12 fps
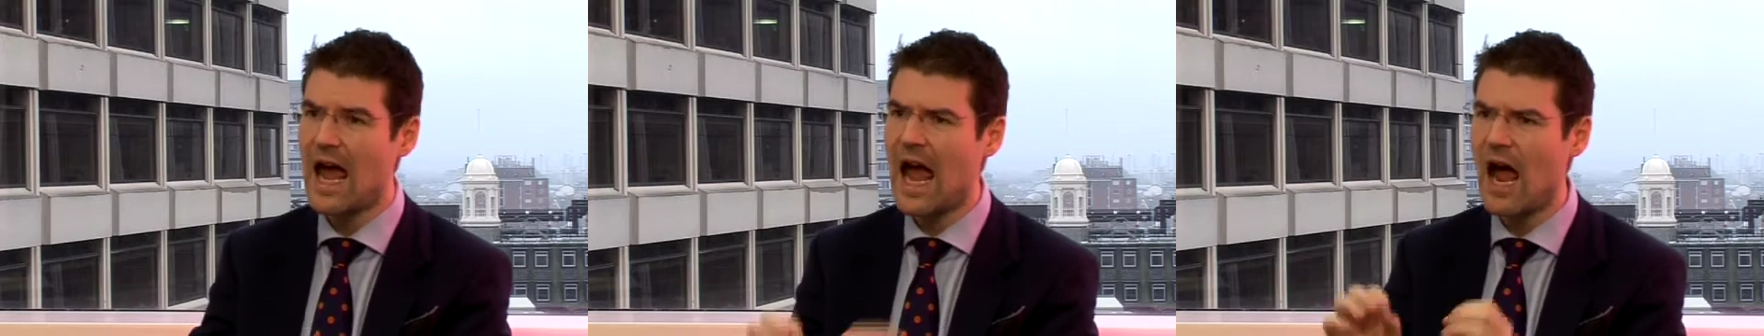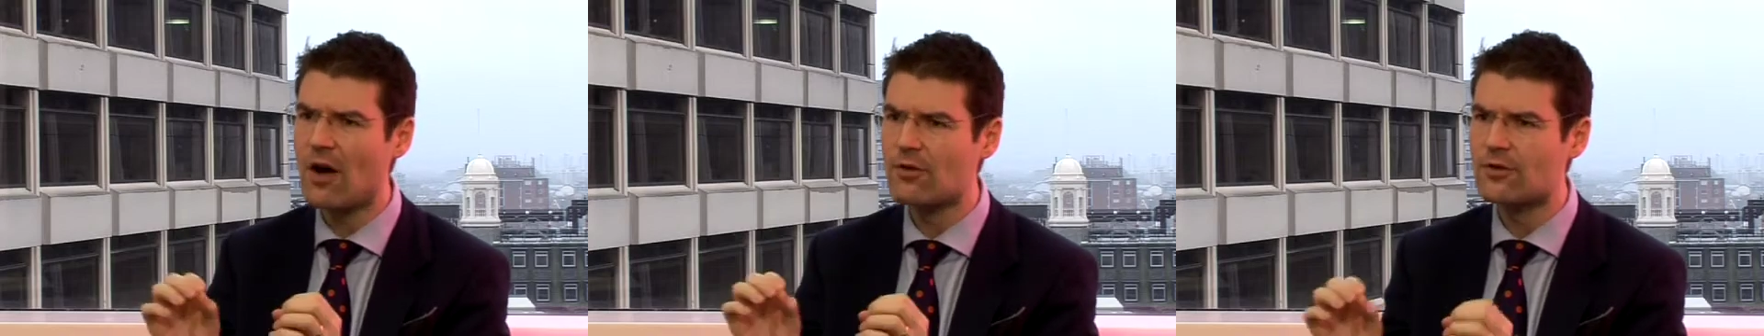
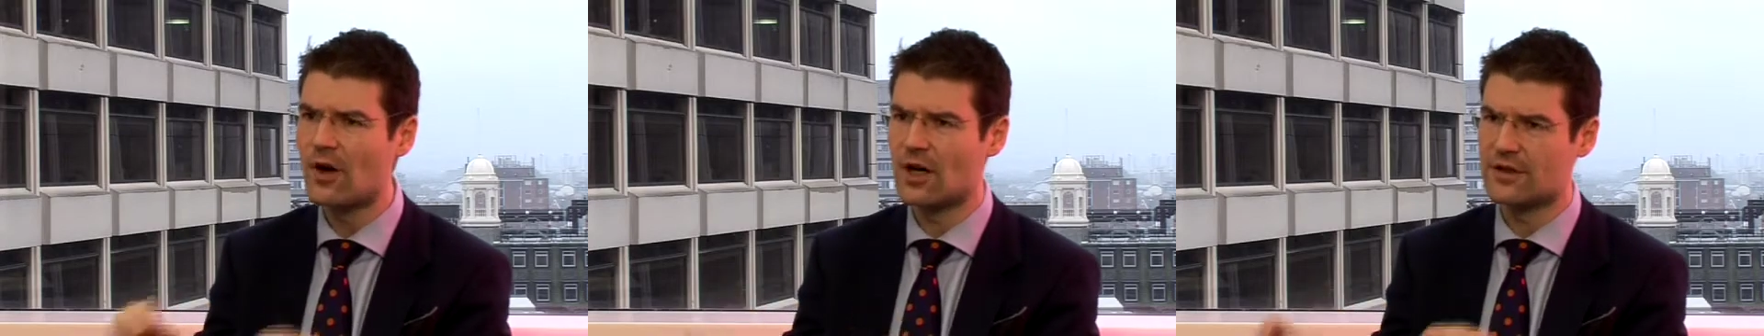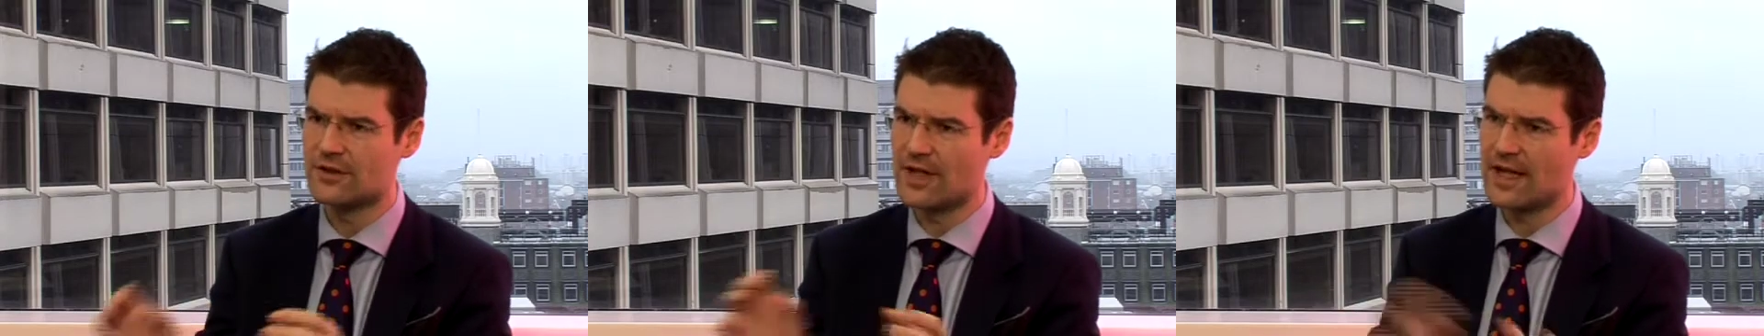how
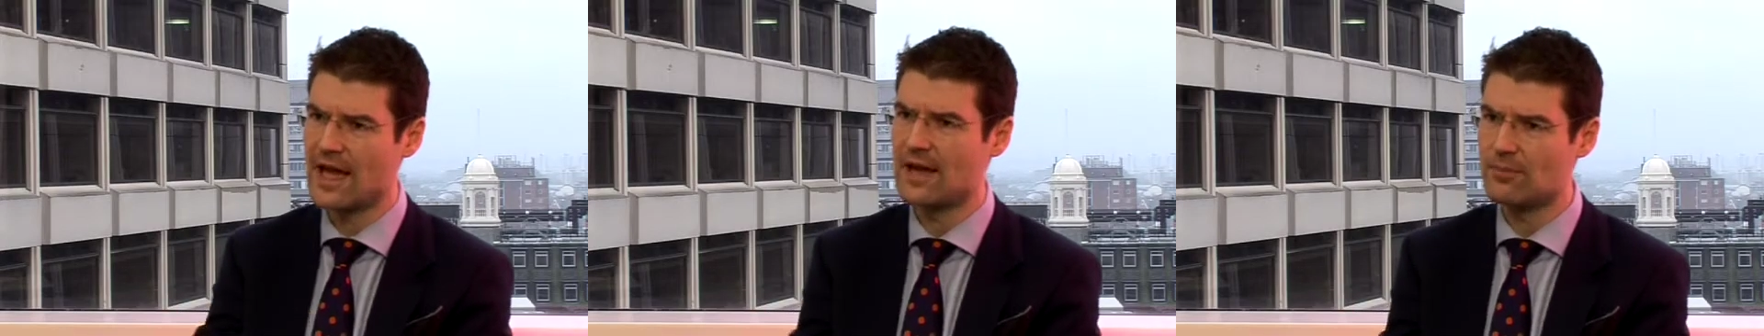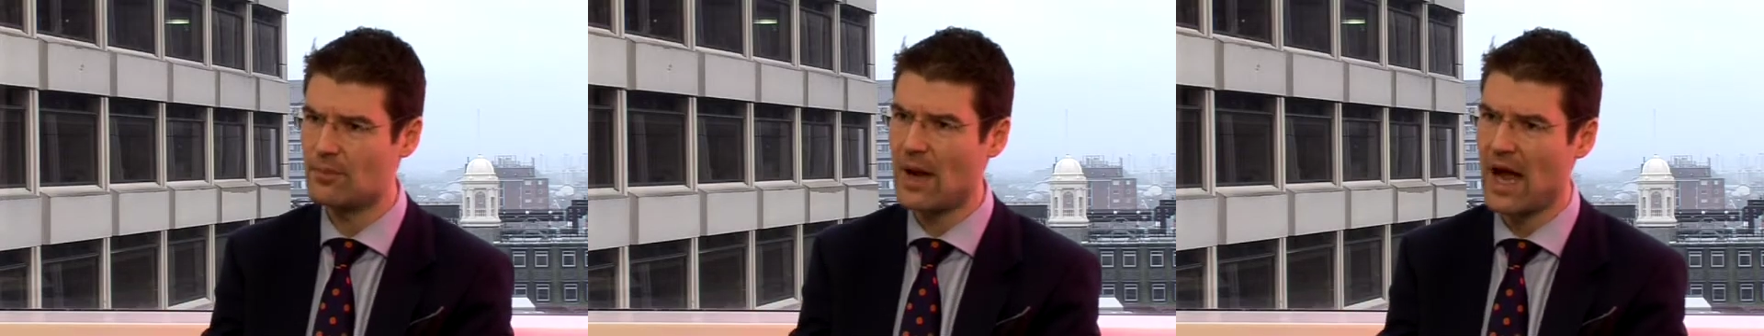fast they're
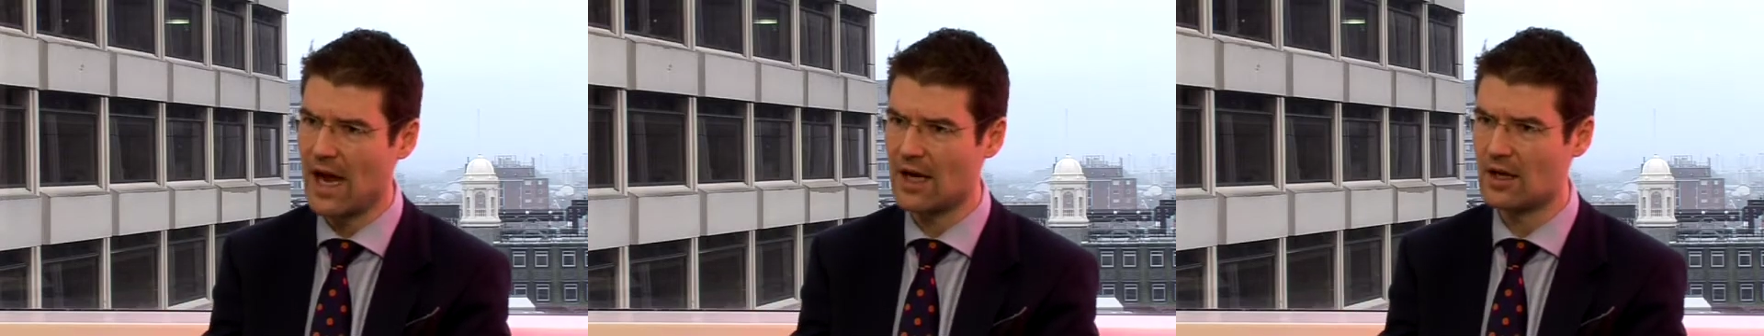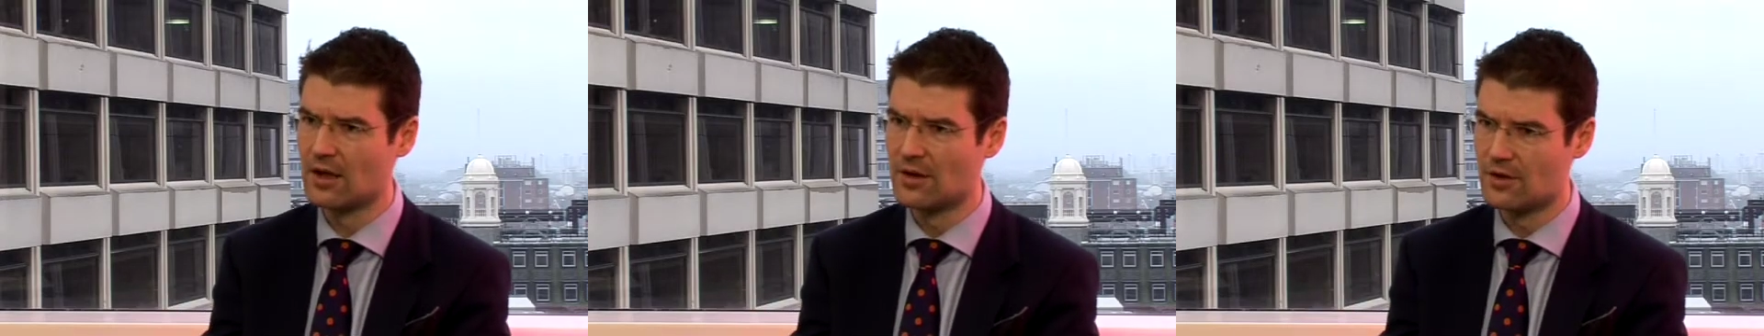getting
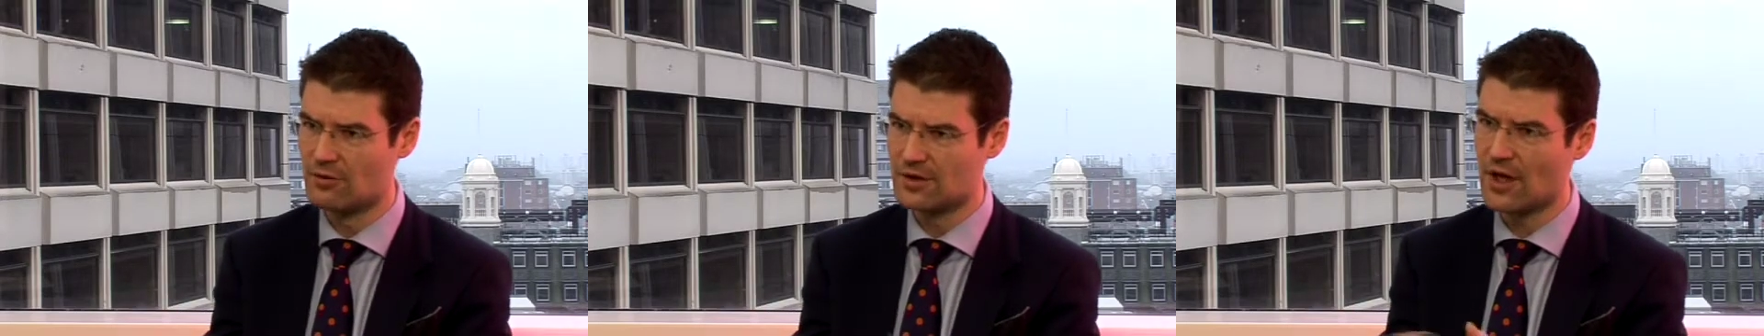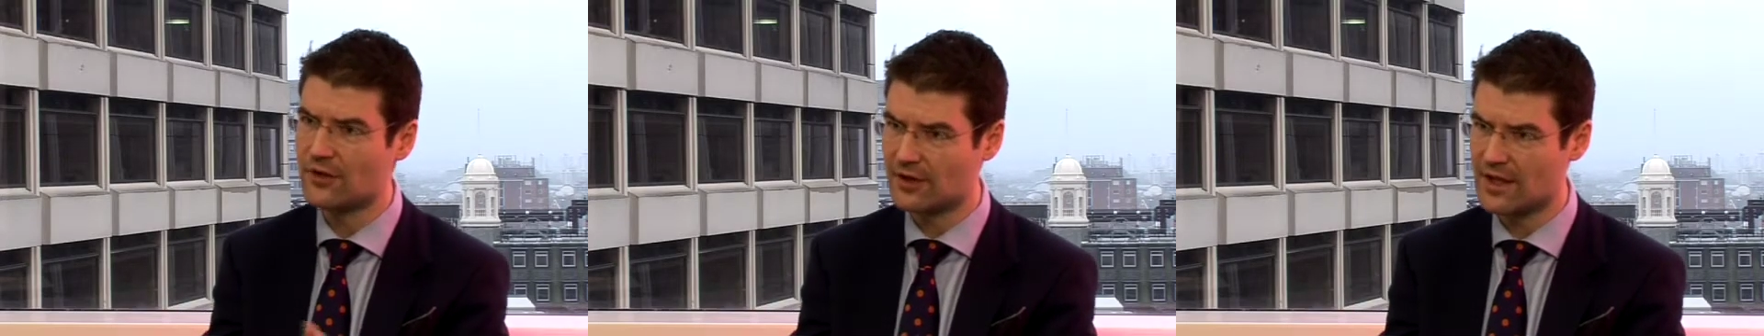back, the
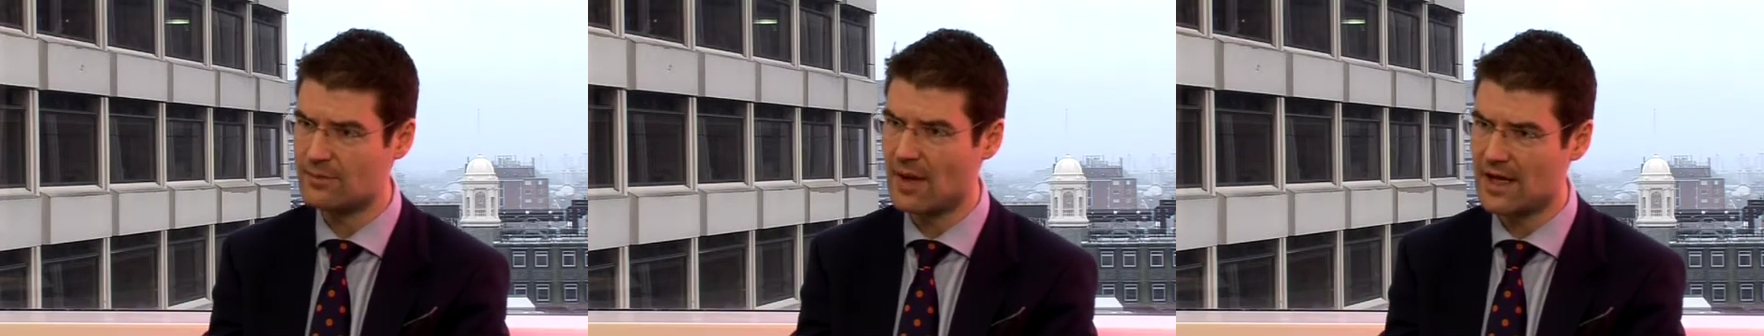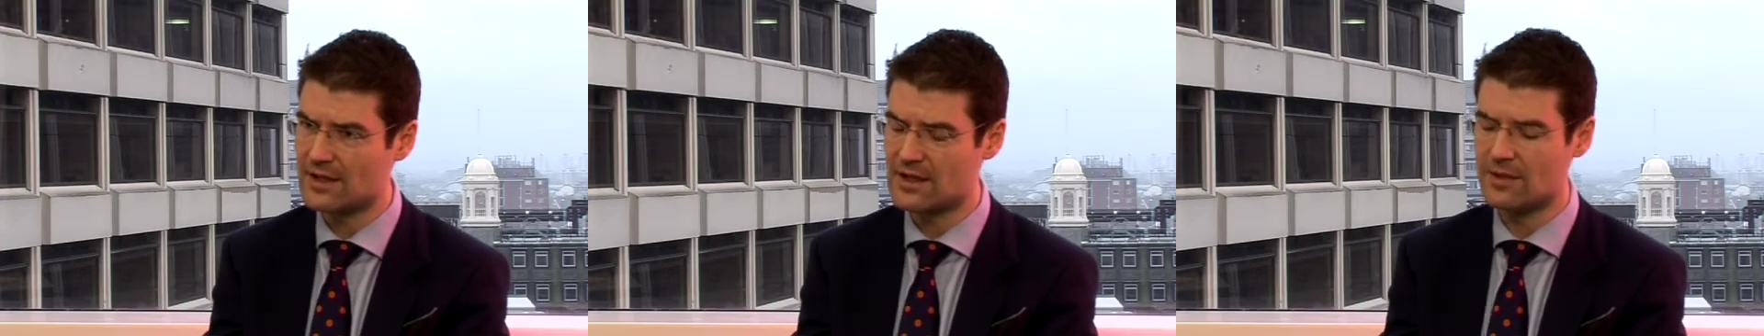results are getting
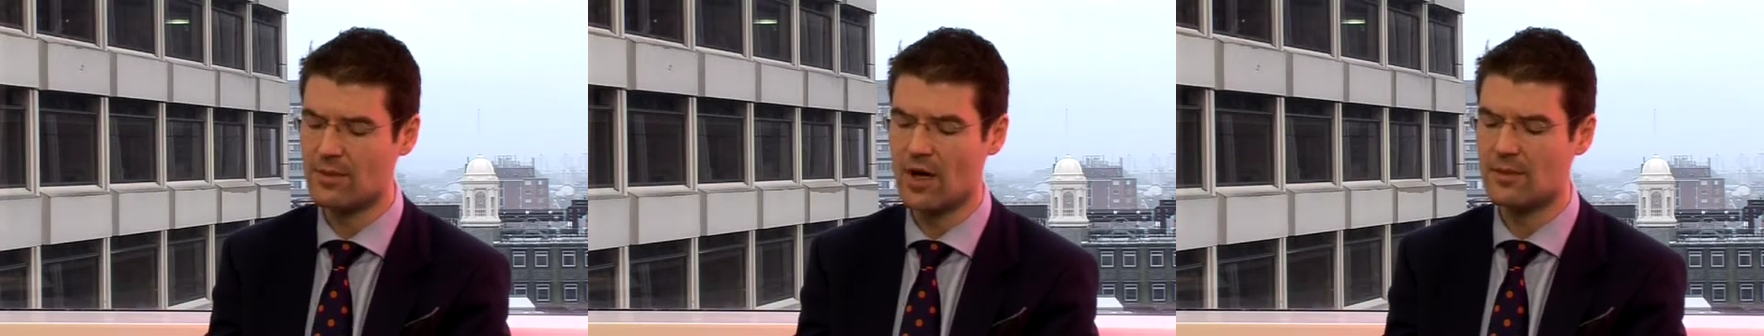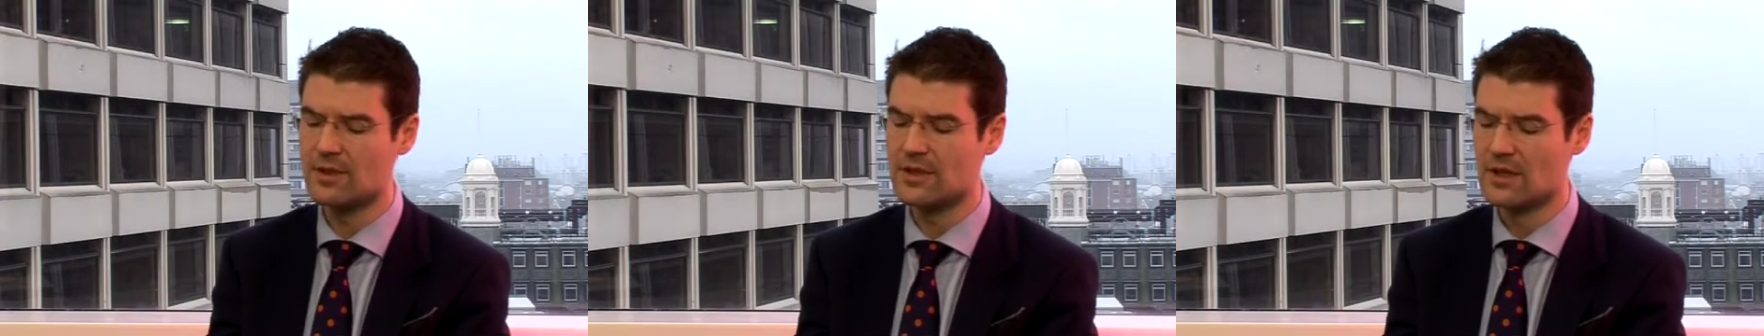back to the
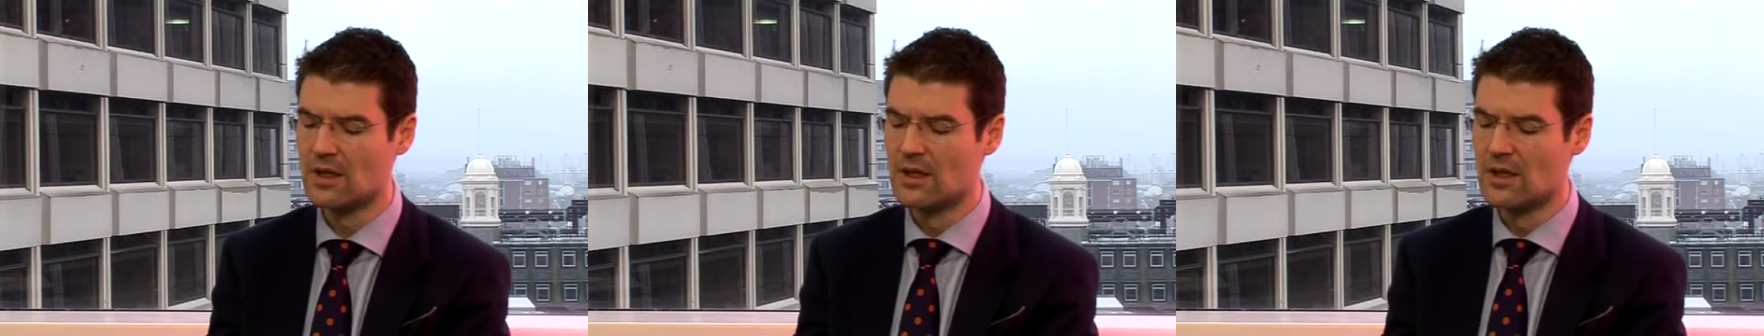department,